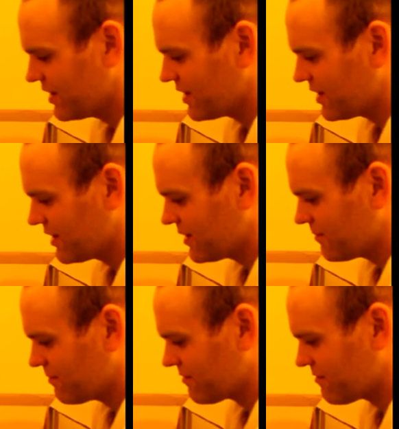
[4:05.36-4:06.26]

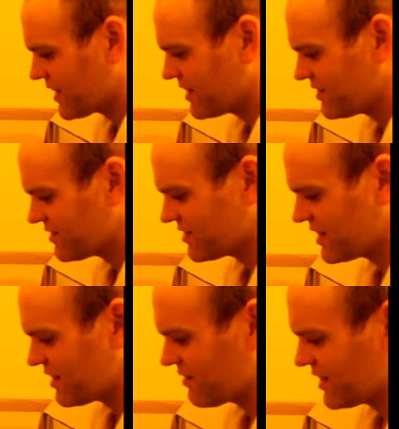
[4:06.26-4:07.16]
Fan of the
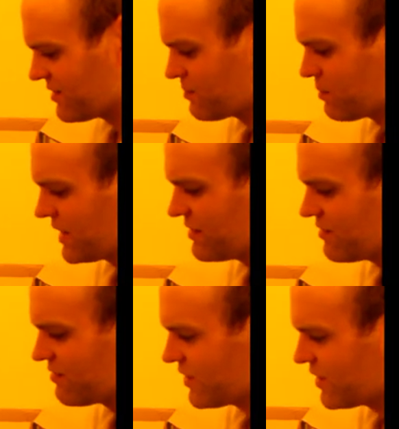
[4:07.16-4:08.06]
series, played
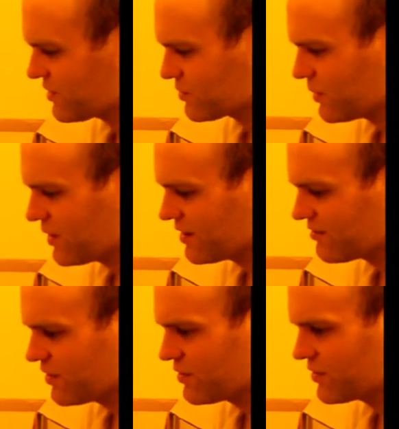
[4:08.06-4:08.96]
the first one. I
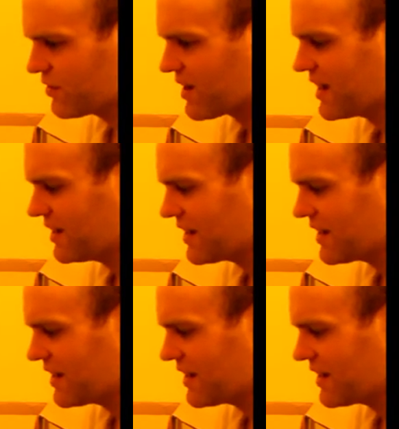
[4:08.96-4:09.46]
thought it was a great